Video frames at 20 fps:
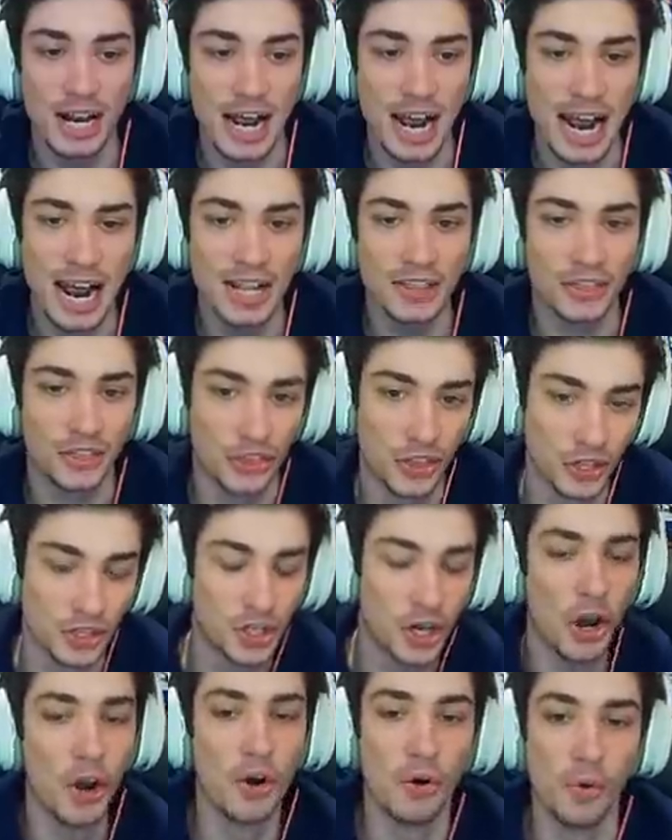it at the
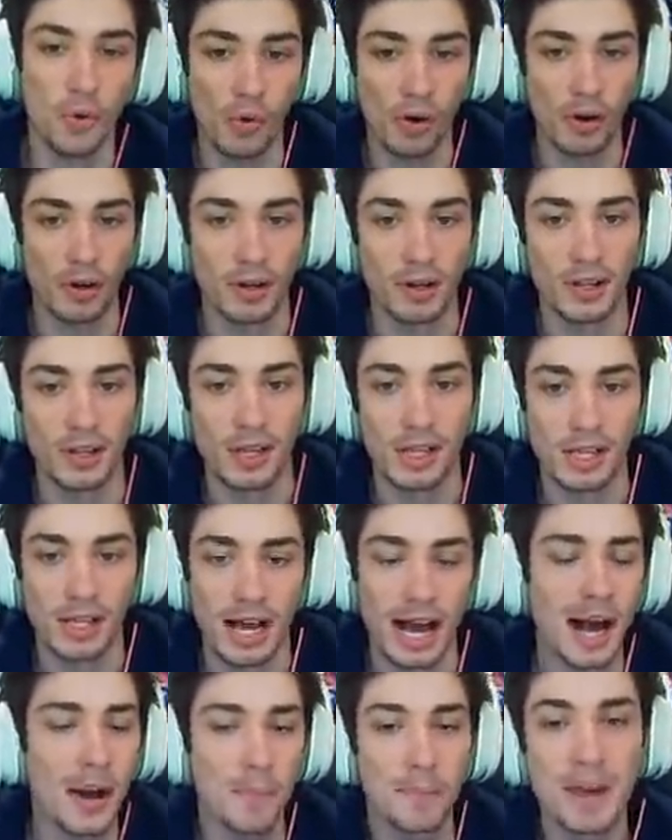two.
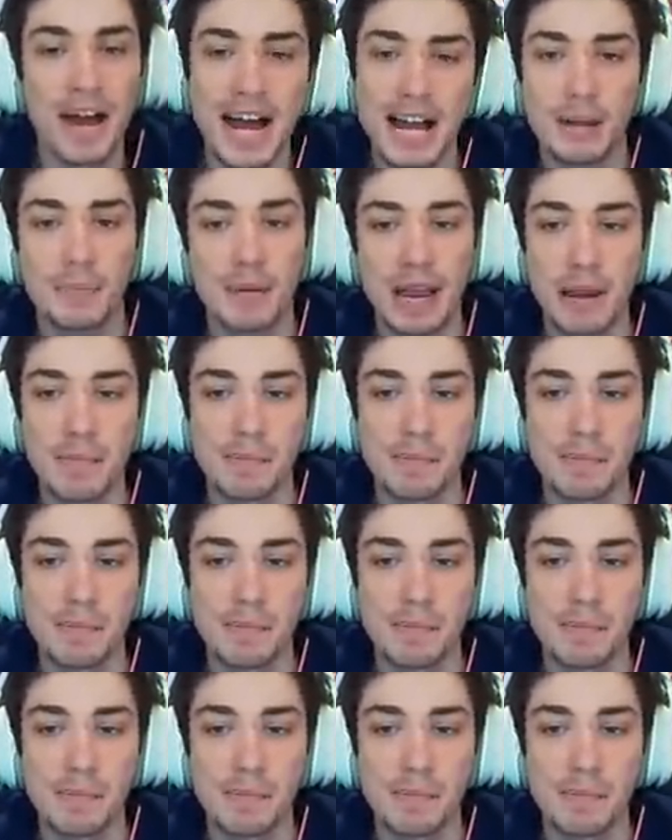I'm back,